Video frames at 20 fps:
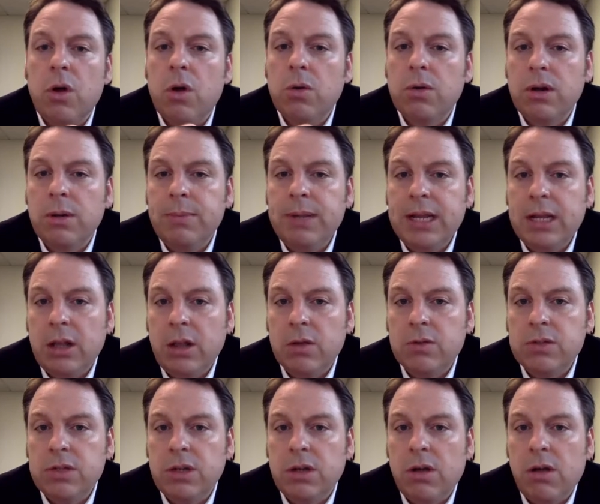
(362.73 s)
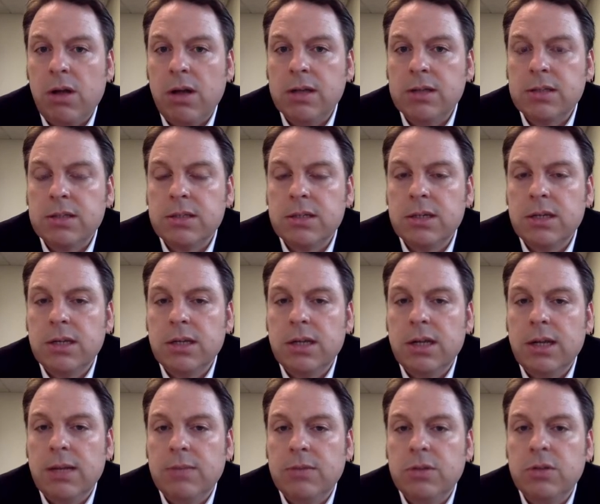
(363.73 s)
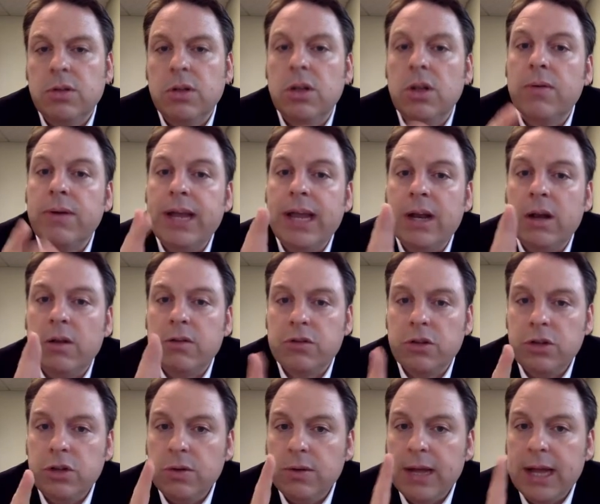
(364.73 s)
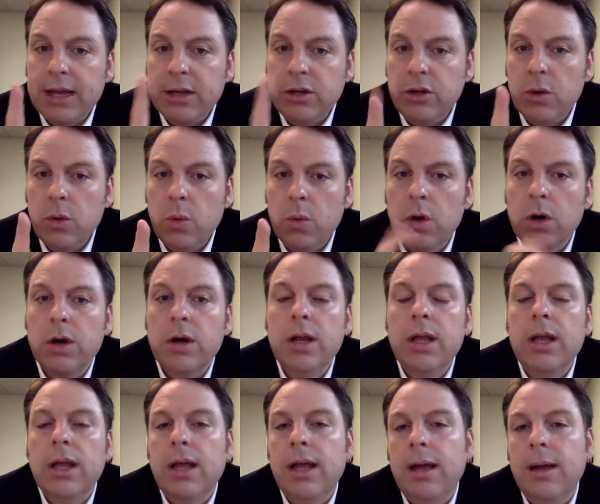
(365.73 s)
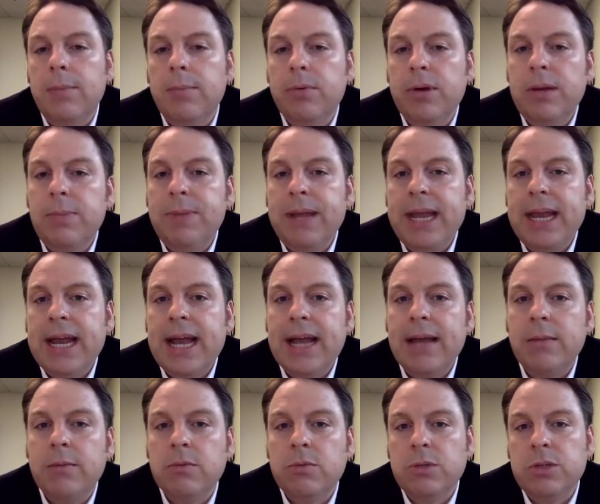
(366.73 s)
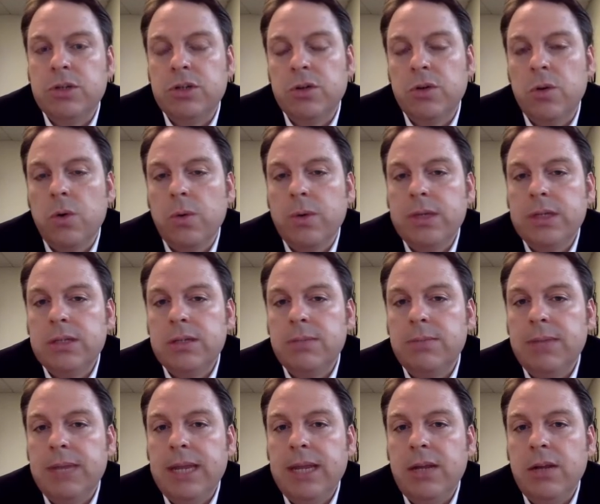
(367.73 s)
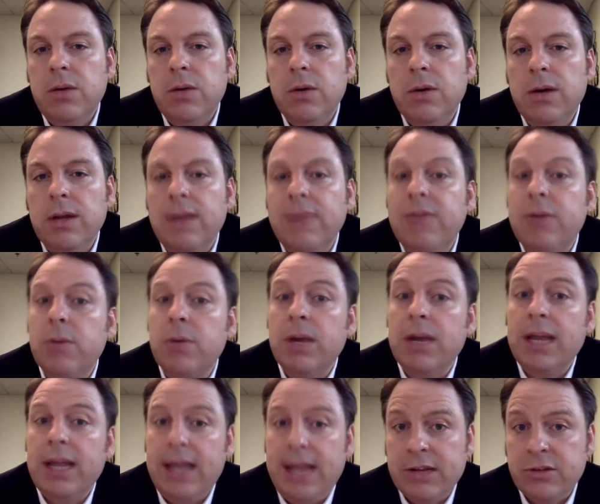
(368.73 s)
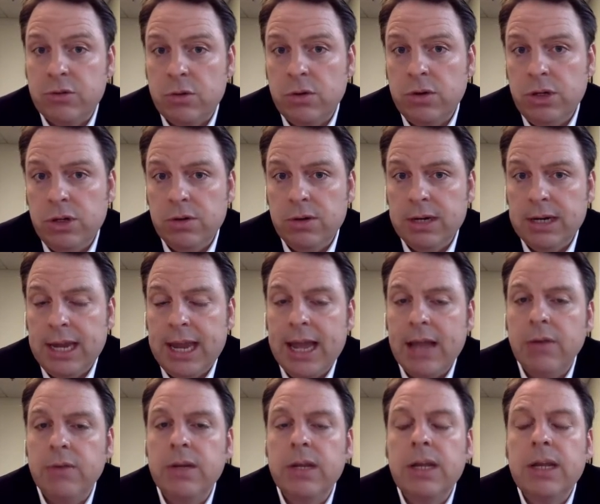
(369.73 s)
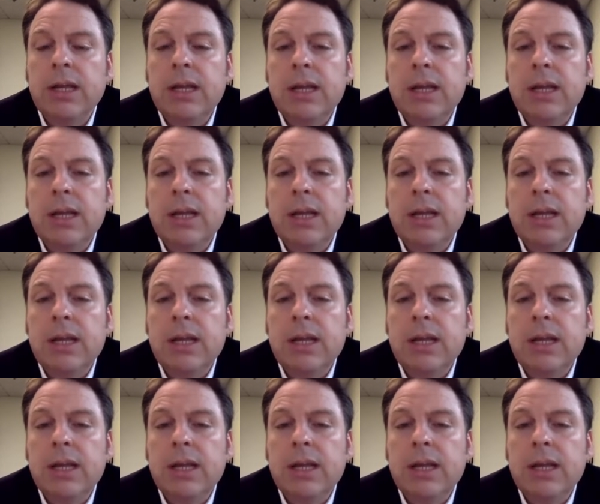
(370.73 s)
all going to be closing costs to the loan. And also you got your prepaid items, which are going to be your, if you want to escrow your account,